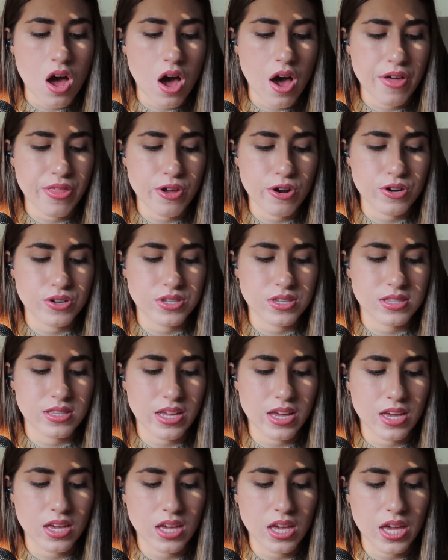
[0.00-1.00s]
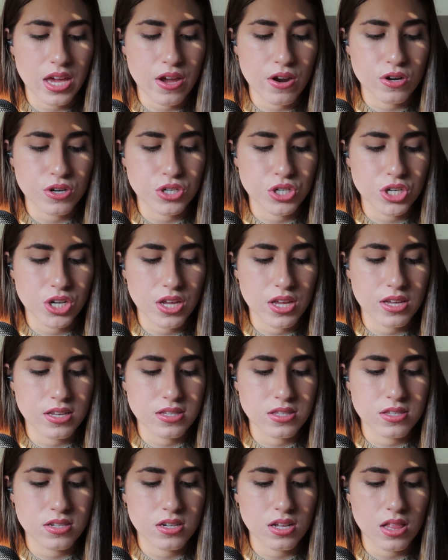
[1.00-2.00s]
others think he or she
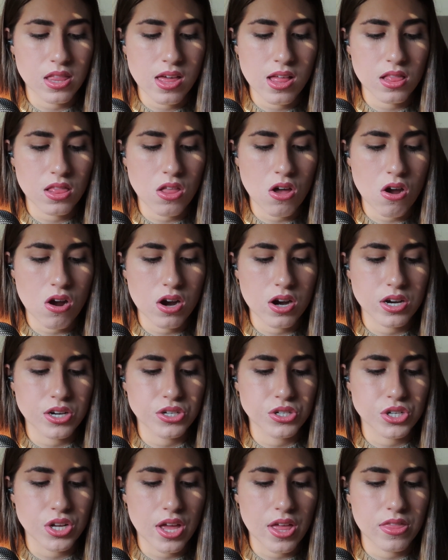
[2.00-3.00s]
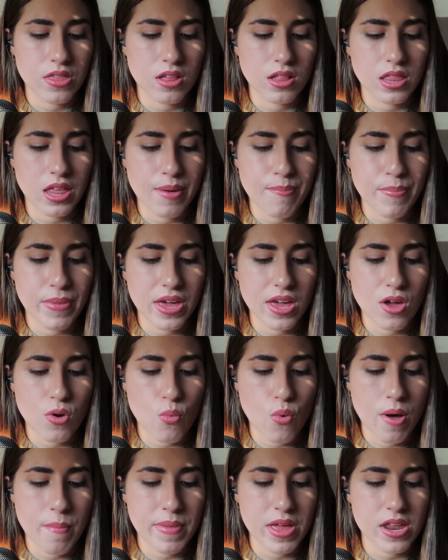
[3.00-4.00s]
is still at large, and the Limping
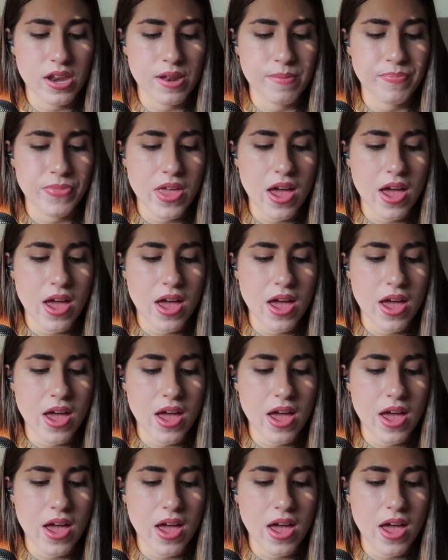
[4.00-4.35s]
Woman,